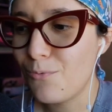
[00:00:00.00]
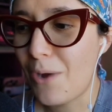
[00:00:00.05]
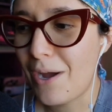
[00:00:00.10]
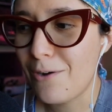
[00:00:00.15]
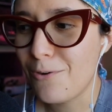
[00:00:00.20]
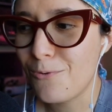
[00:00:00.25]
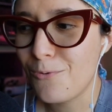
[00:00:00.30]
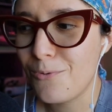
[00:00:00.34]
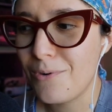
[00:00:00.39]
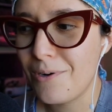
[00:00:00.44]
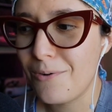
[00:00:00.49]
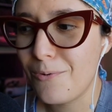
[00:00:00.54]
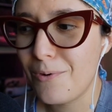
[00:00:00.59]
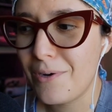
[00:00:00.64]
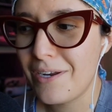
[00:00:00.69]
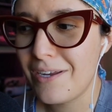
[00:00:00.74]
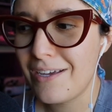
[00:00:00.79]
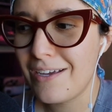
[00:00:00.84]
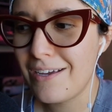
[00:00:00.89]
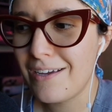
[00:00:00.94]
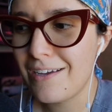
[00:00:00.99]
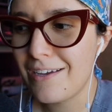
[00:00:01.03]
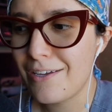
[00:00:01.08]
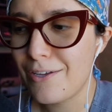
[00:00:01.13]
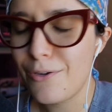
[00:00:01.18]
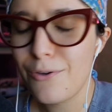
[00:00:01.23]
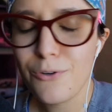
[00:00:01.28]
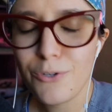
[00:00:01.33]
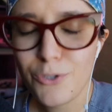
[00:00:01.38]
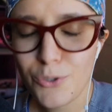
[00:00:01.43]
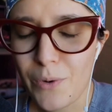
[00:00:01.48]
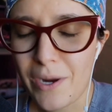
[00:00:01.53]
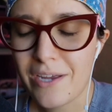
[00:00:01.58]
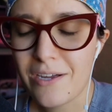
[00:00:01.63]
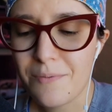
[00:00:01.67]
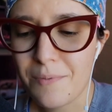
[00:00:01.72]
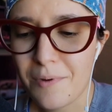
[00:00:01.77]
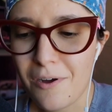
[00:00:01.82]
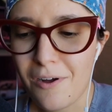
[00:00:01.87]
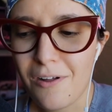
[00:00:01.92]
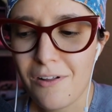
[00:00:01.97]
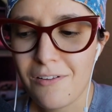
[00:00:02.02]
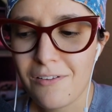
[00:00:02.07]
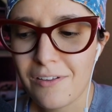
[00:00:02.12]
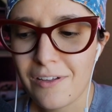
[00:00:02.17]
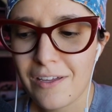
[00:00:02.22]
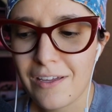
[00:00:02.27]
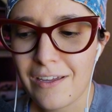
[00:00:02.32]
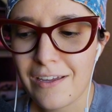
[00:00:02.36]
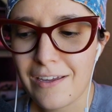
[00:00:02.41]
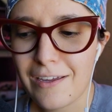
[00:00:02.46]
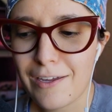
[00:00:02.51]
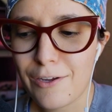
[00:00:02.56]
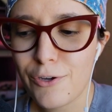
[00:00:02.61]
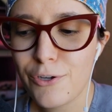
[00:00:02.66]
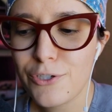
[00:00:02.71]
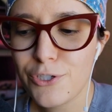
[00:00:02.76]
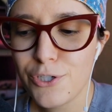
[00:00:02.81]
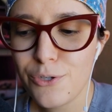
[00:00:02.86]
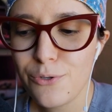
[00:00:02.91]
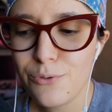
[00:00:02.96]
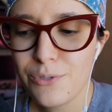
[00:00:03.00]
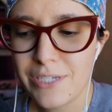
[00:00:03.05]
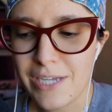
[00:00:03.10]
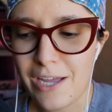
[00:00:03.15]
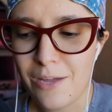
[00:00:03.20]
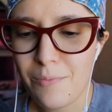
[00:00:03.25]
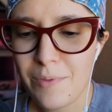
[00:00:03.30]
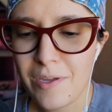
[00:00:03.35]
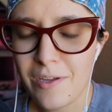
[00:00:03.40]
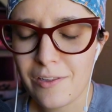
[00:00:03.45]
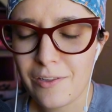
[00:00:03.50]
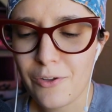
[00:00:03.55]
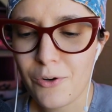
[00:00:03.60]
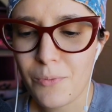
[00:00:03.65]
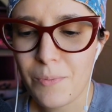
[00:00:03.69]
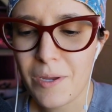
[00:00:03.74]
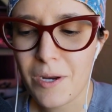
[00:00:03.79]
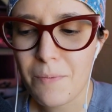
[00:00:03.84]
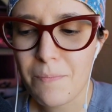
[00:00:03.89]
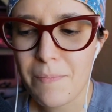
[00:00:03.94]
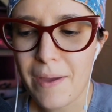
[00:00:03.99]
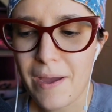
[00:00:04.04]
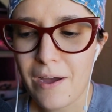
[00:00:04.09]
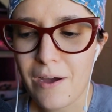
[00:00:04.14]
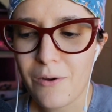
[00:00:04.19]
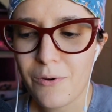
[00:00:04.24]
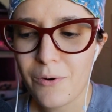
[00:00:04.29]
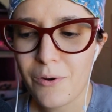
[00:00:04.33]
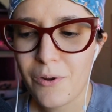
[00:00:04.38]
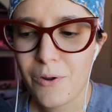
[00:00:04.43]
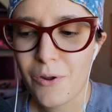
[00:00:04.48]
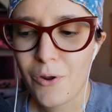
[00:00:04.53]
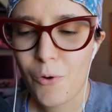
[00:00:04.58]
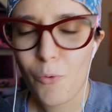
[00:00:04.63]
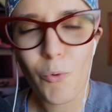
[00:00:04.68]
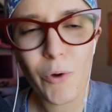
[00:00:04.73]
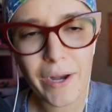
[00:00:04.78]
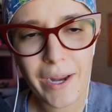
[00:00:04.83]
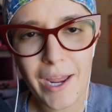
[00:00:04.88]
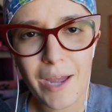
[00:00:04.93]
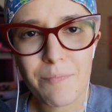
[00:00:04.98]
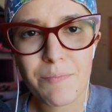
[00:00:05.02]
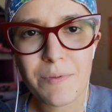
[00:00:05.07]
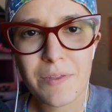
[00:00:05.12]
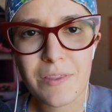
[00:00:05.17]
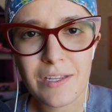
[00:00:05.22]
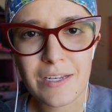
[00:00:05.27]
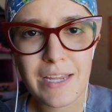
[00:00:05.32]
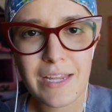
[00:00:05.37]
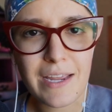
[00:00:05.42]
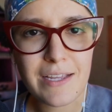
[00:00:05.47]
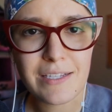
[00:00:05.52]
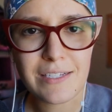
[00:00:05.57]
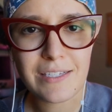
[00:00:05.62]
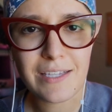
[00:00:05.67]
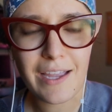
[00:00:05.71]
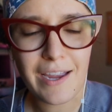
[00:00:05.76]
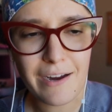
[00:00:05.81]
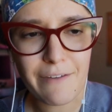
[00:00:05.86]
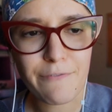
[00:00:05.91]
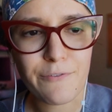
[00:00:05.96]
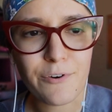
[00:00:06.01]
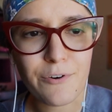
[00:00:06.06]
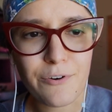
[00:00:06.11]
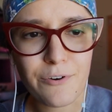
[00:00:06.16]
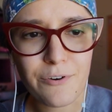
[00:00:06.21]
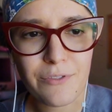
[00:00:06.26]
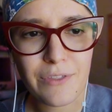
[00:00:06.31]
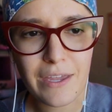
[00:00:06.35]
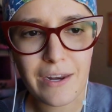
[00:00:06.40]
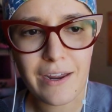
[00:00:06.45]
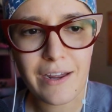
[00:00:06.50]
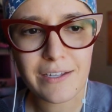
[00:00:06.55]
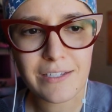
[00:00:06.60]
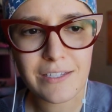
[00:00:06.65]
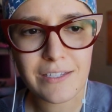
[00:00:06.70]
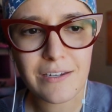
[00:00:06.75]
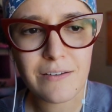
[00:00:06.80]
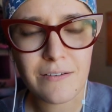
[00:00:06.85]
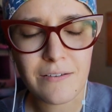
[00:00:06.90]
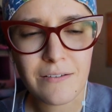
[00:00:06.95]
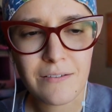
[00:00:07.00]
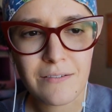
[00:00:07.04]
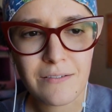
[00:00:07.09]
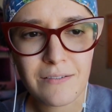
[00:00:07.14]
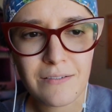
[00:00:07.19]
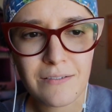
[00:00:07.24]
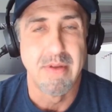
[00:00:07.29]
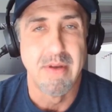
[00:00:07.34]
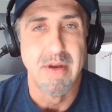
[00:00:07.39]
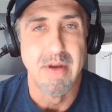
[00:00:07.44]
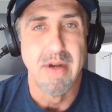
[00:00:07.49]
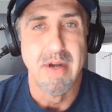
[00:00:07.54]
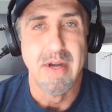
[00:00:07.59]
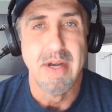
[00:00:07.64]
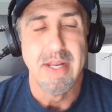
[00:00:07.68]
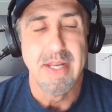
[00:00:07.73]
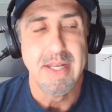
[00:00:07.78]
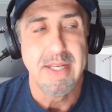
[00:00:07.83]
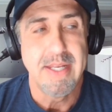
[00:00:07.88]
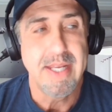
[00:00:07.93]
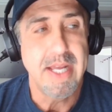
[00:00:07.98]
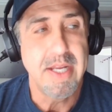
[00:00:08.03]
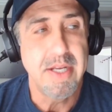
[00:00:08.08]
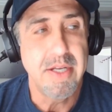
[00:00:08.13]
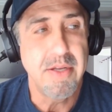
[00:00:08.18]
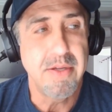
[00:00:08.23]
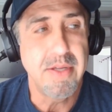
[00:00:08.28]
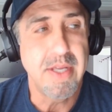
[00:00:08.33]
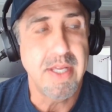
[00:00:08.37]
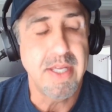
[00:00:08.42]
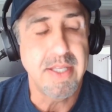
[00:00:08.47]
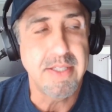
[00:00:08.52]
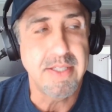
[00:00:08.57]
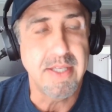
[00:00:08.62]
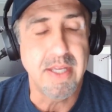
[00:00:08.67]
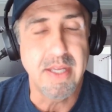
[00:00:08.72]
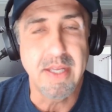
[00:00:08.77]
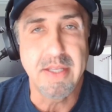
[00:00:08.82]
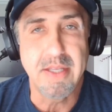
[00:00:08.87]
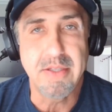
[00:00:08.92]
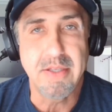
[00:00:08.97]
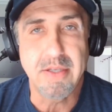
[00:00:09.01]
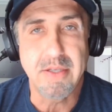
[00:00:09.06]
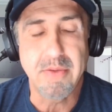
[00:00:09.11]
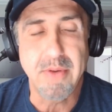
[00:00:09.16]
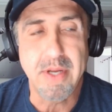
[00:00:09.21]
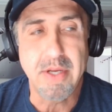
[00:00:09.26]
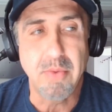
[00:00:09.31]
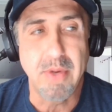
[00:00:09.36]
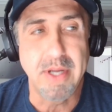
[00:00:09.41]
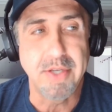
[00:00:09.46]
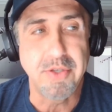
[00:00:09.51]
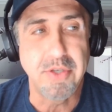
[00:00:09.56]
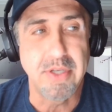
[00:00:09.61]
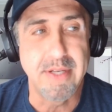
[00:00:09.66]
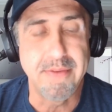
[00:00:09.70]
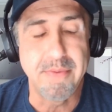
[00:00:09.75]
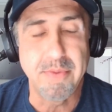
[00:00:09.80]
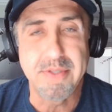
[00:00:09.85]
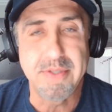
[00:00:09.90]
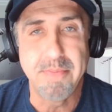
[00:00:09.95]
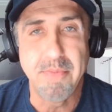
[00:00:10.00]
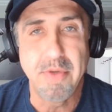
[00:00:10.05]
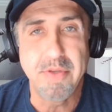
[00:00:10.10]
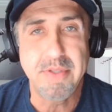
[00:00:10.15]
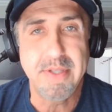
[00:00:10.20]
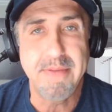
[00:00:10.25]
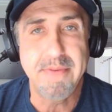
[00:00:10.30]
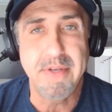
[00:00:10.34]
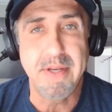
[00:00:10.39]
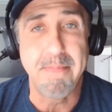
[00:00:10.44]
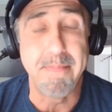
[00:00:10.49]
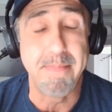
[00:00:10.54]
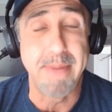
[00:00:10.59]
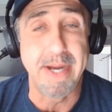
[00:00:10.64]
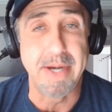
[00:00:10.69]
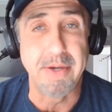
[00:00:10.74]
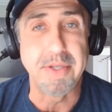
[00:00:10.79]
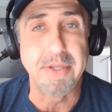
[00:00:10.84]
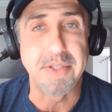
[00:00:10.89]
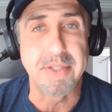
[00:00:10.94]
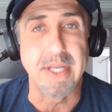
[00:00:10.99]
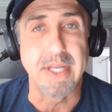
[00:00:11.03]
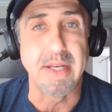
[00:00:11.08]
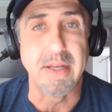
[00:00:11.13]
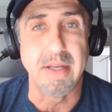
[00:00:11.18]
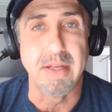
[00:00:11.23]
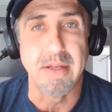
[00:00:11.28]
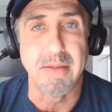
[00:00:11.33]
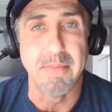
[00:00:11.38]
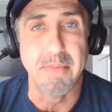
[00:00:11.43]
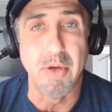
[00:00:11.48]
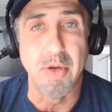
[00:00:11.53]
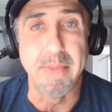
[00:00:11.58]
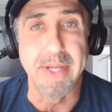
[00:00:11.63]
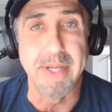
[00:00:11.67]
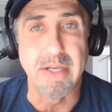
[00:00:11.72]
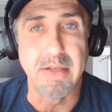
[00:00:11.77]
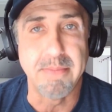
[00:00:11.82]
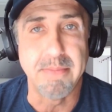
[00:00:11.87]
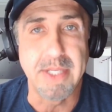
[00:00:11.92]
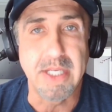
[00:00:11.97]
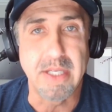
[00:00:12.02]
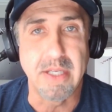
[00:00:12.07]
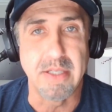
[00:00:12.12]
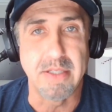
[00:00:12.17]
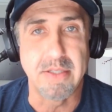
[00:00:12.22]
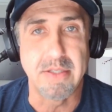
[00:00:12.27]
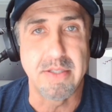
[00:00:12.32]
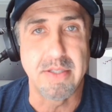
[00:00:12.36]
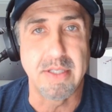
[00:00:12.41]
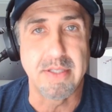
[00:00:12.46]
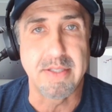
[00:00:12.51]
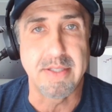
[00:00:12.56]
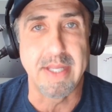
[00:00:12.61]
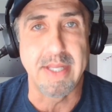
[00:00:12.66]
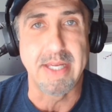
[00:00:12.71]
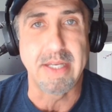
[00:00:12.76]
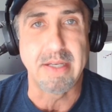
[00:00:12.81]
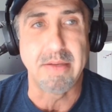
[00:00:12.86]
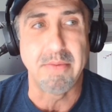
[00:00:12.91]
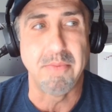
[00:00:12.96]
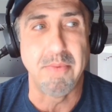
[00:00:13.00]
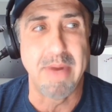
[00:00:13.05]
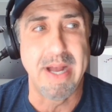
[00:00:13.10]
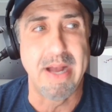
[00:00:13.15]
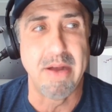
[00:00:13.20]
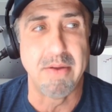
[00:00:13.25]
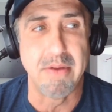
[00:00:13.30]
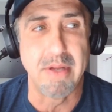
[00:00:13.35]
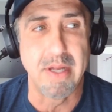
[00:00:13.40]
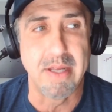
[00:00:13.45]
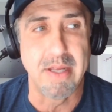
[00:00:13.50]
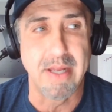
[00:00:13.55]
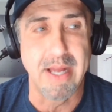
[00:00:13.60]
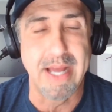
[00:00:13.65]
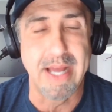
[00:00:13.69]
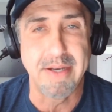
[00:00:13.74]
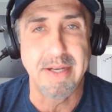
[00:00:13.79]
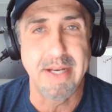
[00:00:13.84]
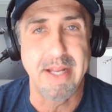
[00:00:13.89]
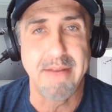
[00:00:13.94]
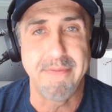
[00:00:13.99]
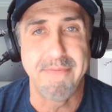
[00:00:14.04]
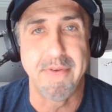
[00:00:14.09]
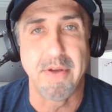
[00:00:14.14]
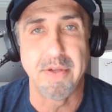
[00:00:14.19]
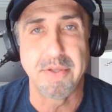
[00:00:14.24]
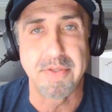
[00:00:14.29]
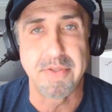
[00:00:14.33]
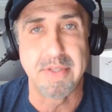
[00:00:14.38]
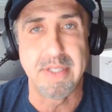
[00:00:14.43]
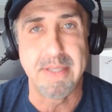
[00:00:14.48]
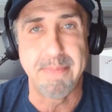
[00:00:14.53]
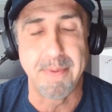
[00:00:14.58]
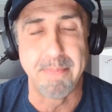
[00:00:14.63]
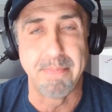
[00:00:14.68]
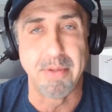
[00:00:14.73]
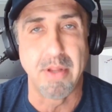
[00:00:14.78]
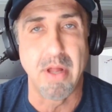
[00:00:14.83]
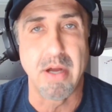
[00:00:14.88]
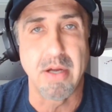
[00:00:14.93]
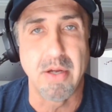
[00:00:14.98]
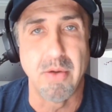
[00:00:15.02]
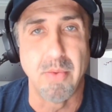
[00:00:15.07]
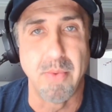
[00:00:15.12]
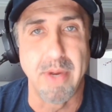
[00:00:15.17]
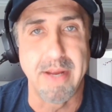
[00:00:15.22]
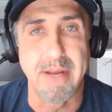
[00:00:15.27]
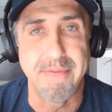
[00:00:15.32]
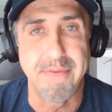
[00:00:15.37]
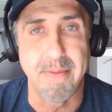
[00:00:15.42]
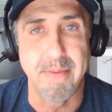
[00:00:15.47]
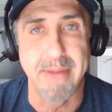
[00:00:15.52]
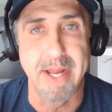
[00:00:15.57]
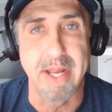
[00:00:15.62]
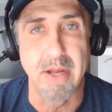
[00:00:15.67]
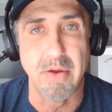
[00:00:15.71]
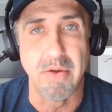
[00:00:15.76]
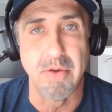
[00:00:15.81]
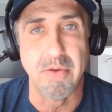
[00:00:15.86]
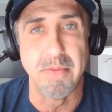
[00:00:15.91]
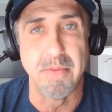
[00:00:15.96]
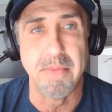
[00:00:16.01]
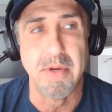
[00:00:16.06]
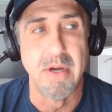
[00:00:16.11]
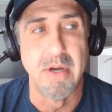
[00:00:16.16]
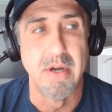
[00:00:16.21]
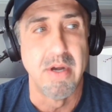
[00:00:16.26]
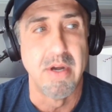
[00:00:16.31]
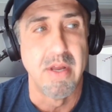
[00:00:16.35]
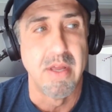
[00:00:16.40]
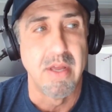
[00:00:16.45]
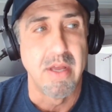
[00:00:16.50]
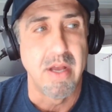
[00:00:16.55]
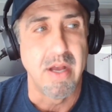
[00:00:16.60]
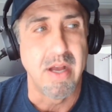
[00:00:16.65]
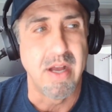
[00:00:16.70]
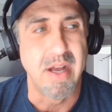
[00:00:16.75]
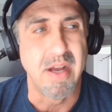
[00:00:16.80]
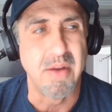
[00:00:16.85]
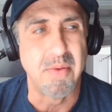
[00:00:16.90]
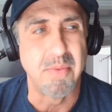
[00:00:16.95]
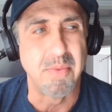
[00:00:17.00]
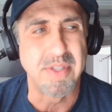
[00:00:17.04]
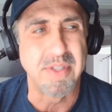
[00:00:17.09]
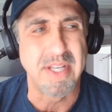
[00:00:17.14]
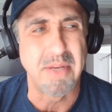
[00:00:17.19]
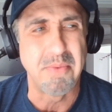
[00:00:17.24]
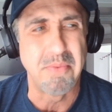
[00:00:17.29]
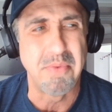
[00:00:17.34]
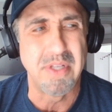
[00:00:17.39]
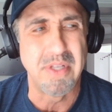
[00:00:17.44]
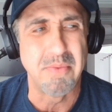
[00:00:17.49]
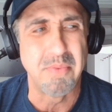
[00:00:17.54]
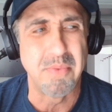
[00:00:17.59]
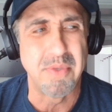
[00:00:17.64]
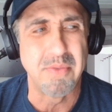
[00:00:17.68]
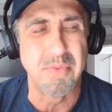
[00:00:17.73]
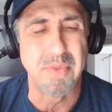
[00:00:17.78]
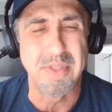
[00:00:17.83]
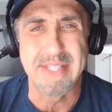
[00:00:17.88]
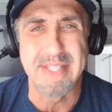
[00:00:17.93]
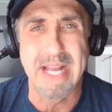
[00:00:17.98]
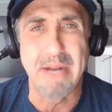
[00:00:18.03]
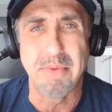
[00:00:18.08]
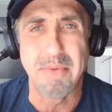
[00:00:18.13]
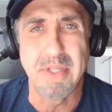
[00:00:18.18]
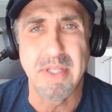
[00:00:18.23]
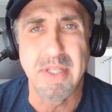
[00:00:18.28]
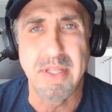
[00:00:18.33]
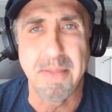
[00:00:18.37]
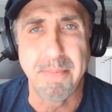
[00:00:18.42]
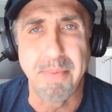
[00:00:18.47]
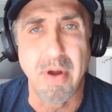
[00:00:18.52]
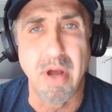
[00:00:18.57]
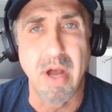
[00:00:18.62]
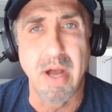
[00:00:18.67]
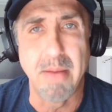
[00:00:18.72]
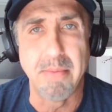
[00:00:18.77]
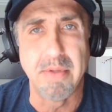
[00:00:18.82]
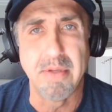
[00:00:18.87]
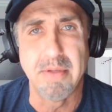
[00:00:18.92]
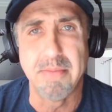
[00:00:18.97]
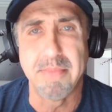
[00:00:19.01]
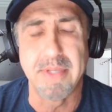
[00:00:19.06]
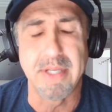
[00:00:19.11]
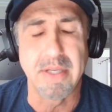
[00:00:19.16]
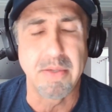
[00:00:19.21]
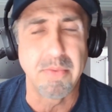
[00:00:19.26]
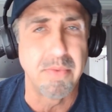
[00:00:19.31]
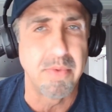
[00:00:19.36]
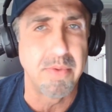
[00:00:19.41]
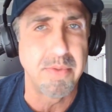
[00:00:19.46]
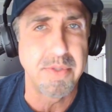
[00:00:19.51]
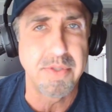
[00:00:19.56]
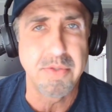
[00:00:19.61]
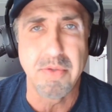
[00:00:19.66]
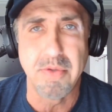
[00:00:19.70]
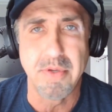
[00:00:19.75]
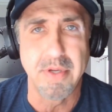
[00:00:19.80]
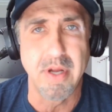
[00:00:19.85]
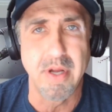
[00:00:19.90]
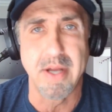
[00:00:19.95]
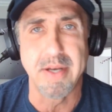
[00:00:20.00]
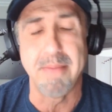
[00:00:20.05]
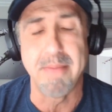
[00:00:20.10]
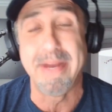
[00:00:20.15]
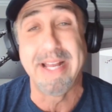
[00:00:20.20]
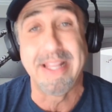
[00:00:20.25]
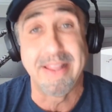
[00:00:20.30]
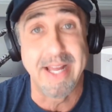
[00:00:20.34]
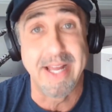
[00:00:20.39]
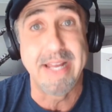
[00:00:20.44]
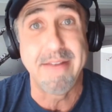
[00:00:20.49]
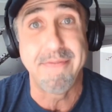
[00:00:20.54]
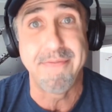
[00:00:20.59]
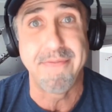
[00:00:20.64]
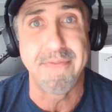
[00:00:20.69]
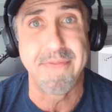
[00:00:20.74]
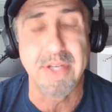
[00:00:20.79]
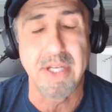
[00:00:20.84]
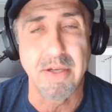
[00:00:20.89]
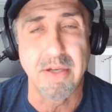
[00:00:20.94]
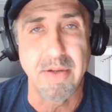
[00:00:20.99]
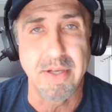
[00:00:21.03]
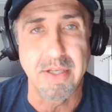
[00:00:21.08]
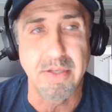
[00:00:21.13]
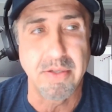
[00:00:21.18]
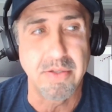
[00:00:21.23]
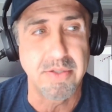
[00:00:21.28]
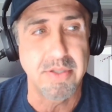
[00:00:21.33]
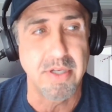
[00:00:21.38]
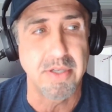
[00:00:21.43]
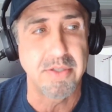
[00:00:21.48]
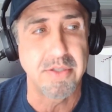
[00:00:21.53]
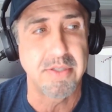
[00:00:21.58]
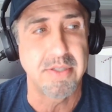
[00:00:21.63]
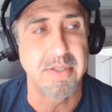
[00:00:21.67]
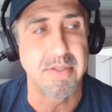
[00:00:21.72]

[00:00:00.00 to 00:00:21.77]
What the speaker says: Wow, what a huge wake-up call. Could you tell me a little bit about what happened the days after that accident? Yeah, it's a great question. It was most of an embarrassing moment because it's like, wow, how did I fall asleep a block away from my home? Was that really the problem? Like, what was going on in my life? You start